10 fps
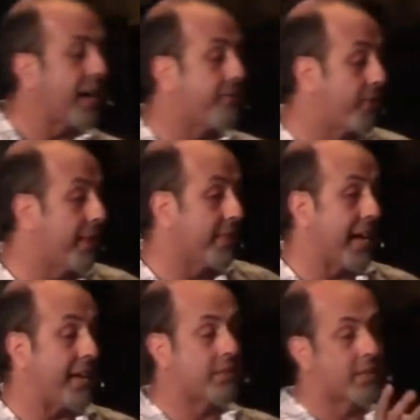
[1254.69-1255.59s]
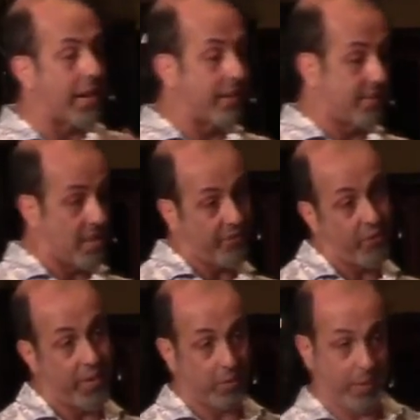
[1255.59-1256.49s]
of freak, that kind of stuff
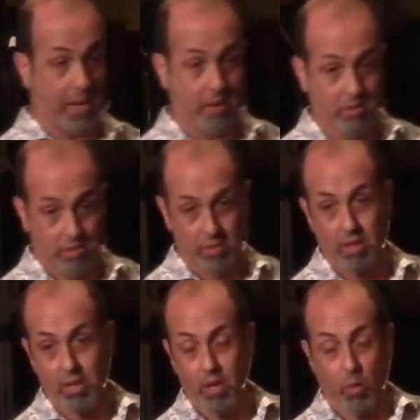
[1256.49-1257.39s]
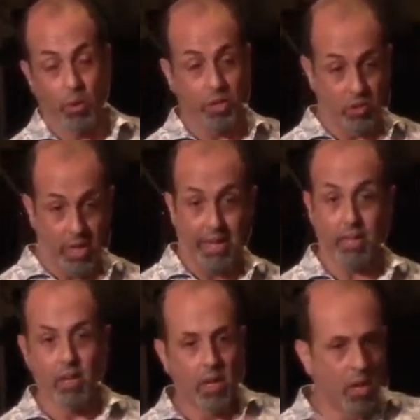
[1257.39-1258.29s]
freaks me out. When you're like,
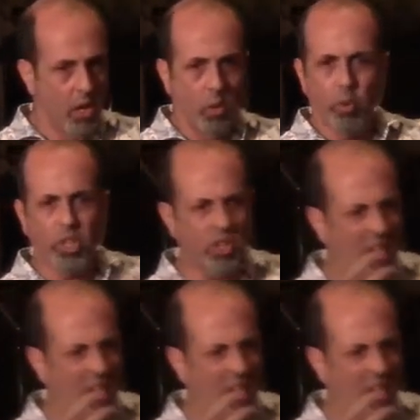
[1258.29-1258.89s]
when you